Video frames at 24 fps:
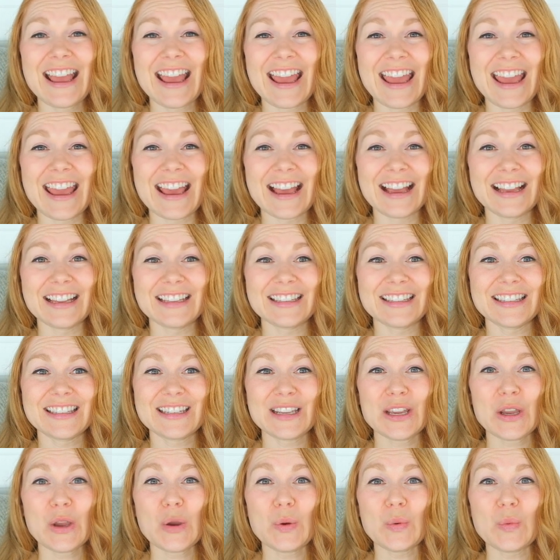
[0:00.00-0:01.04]
and
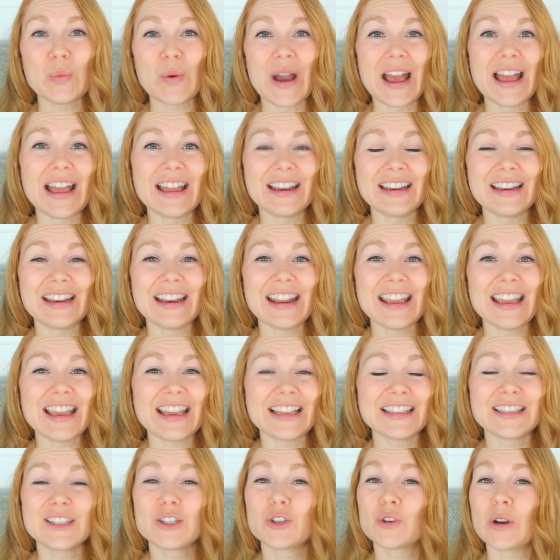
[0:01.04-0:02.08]
when
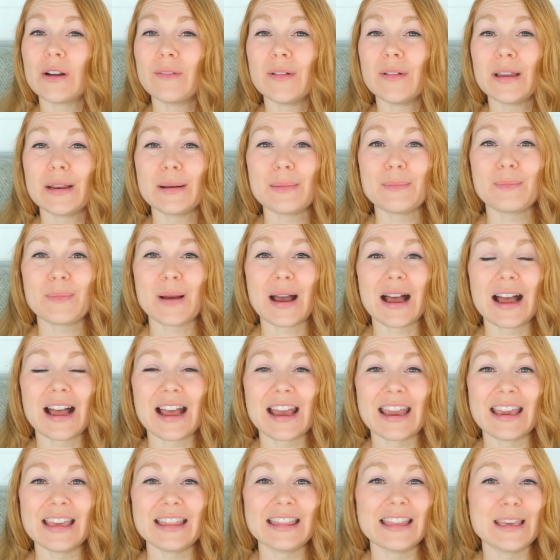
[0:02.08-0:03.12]
it's driven
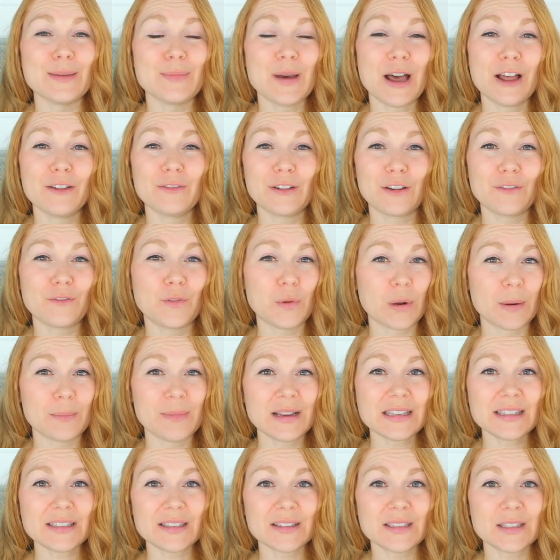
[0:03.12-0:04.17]
by the pelvic floor
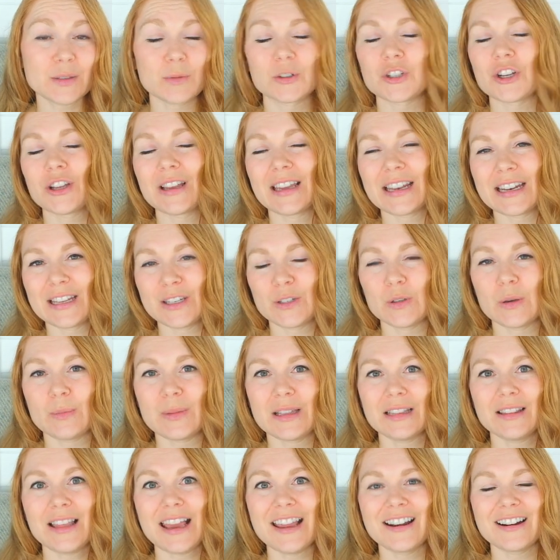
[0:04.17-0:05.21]
muscles, which I'll get into a
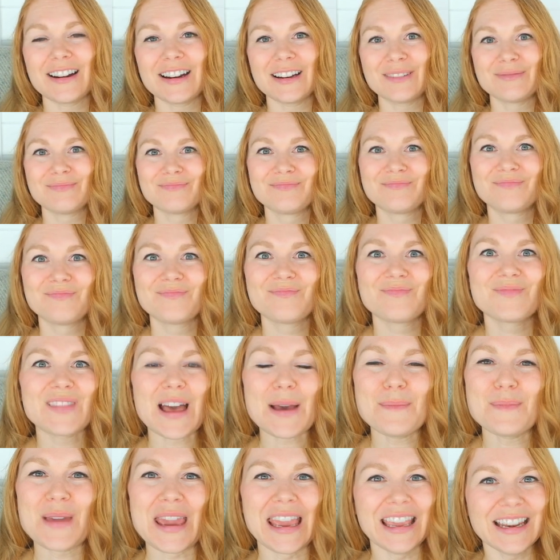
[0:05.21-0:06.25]
bit later,
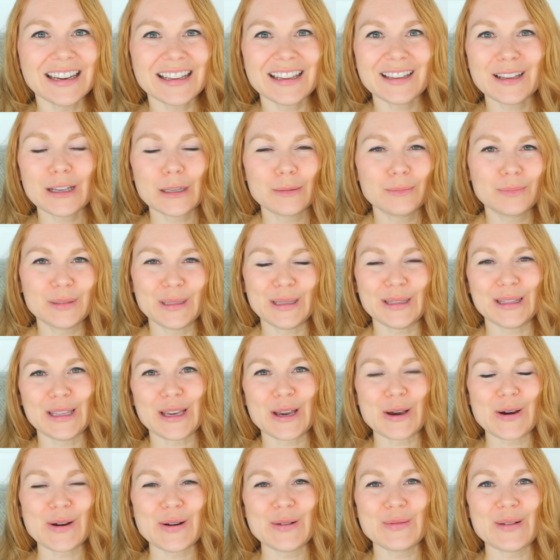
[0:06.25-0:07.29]
that pain can completely
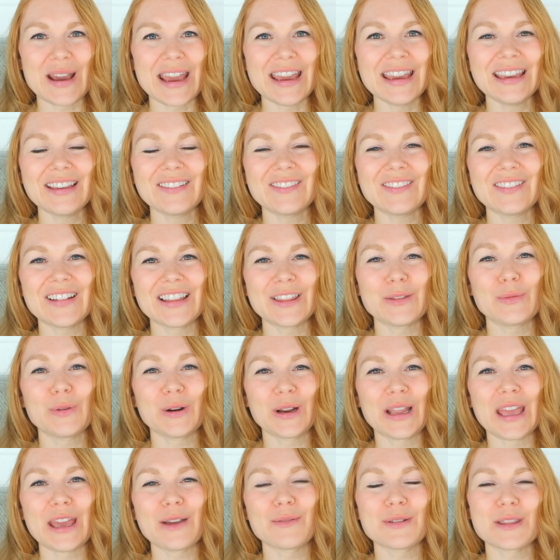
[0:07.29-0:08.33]
go away with
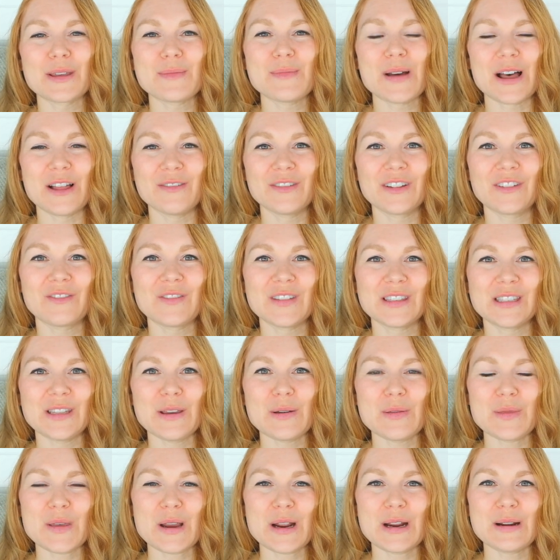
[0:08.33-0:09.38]
working with a pelvic
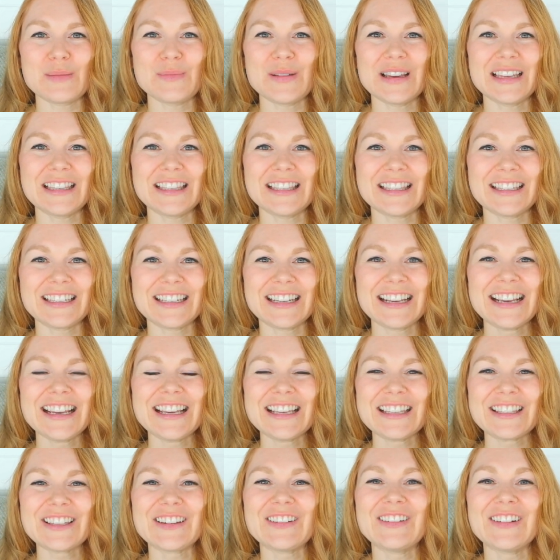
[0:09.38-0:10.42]
physiotherapist.
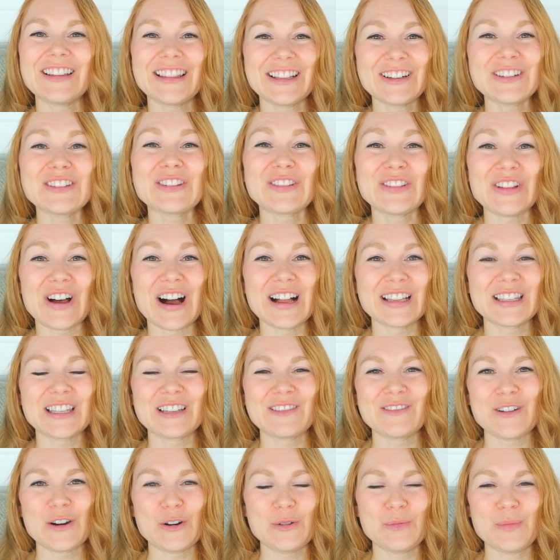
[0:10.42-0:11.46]
So there's lots
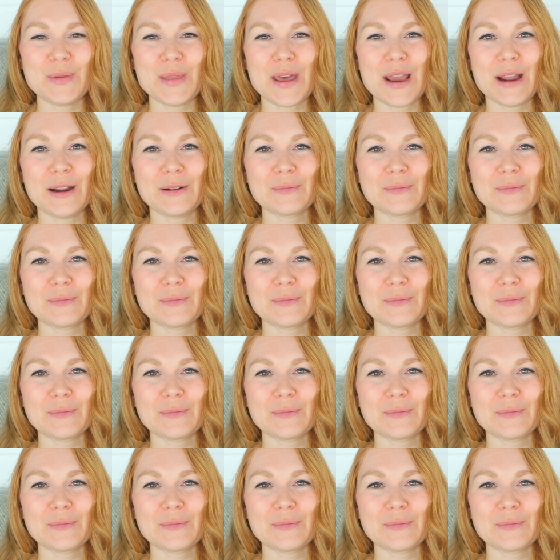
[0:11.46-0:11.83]
of hope there.